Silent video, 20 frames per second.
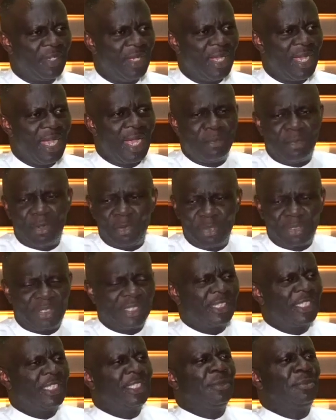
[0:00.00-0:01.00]
I'm always
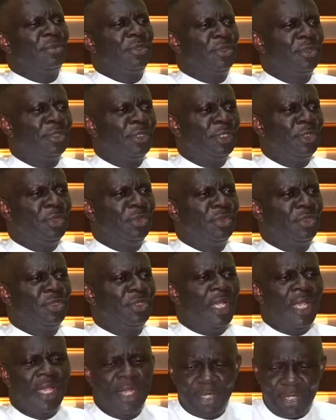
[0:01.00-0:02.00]
accessible to the
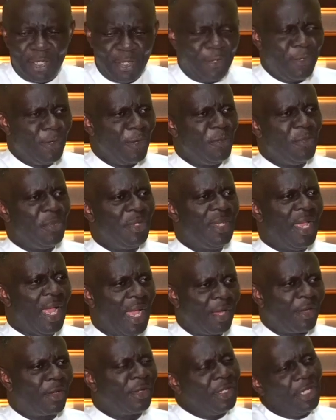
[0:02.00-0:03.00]
youths. They know me. I
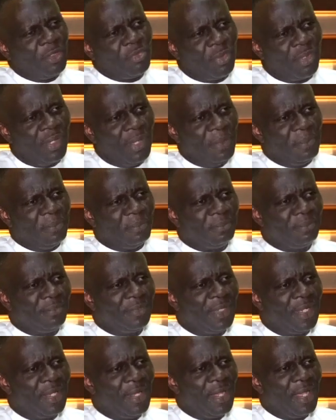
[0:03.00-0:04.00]
connect with them.
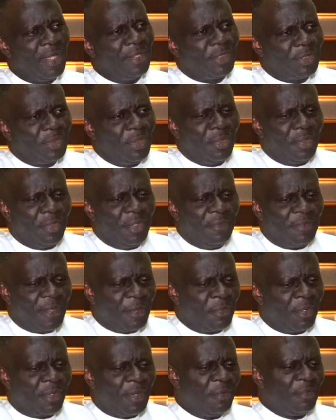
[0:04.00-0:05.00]
And so if I
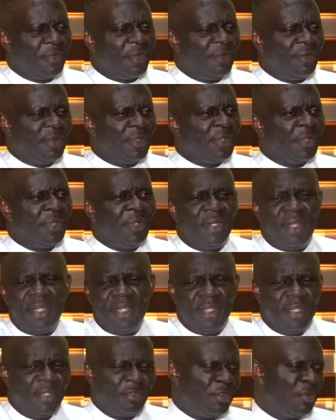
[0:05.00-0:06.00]
become governor,
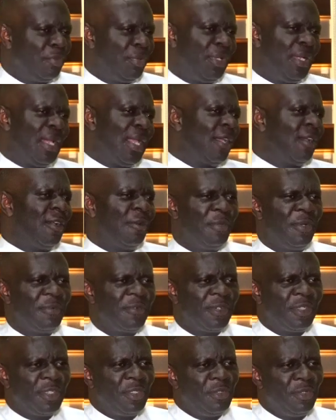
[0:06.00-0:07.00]
it will be like government
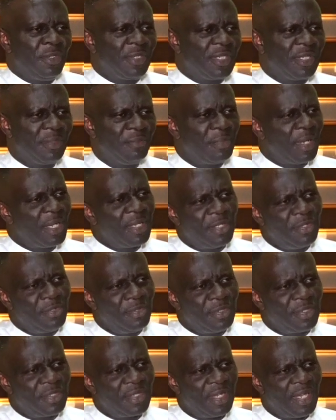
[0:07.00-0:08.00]
for the youth, by the
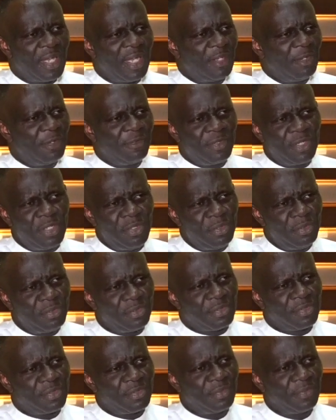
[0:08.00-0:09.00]
youth, and of the
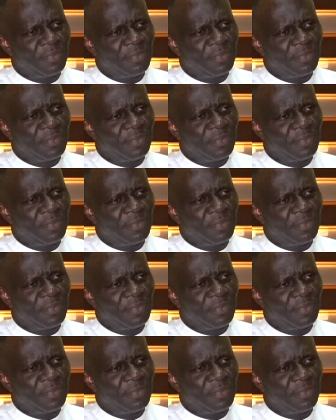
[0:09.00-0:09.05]
youths.